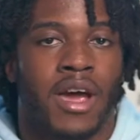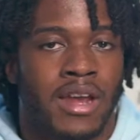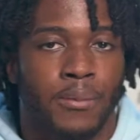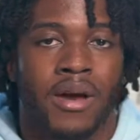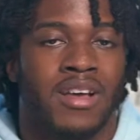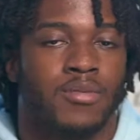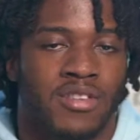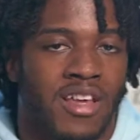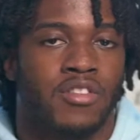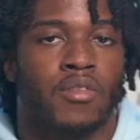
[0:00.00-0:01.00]
any past
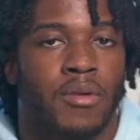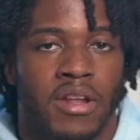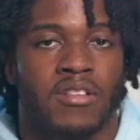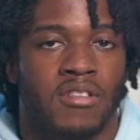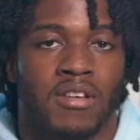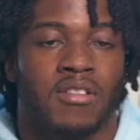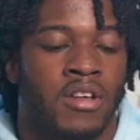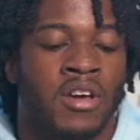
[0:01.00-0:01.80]
mistakes we made this season.